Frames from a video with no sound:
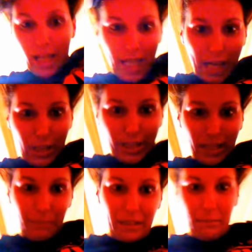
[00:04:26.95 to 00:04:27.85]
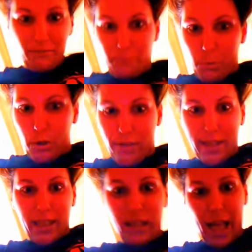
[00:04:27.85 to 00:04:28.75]
That Christmas movie,
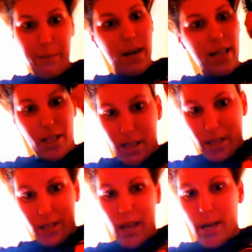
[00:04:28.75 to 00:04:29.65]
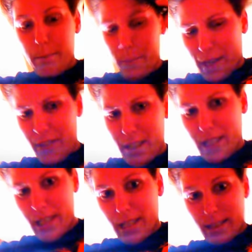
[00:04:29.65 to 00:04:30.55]
the claymation type, I think it
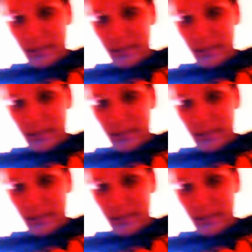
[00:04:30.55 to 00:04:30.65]
is,